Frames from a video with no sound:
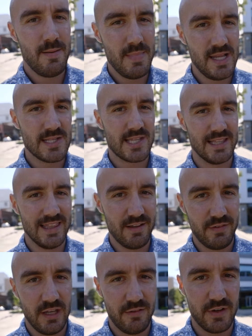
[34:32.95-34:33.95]
means that
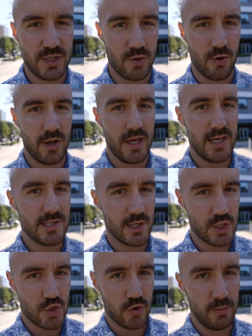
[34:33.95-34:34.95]
living in Victoria is
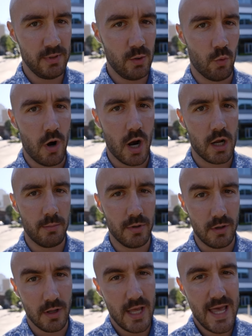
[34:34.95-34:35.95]
extremely
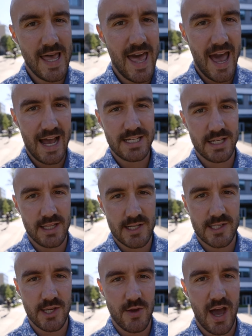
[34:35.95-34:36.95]
walkable. Add to
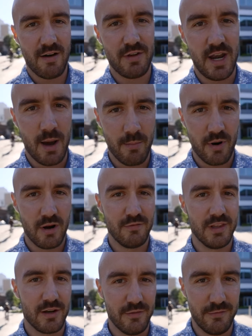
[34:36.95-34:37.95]
this that you have a number
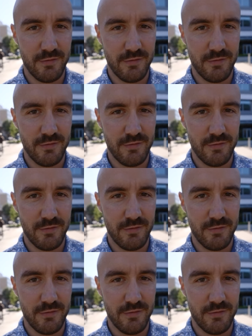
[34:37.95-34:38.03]
of little